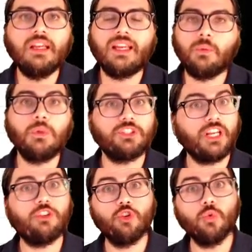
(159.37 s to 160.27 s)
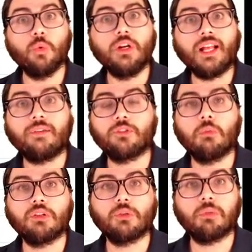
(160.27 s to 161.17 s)
in which case you would have to
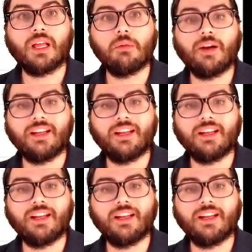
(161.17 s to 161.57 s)
multiply by a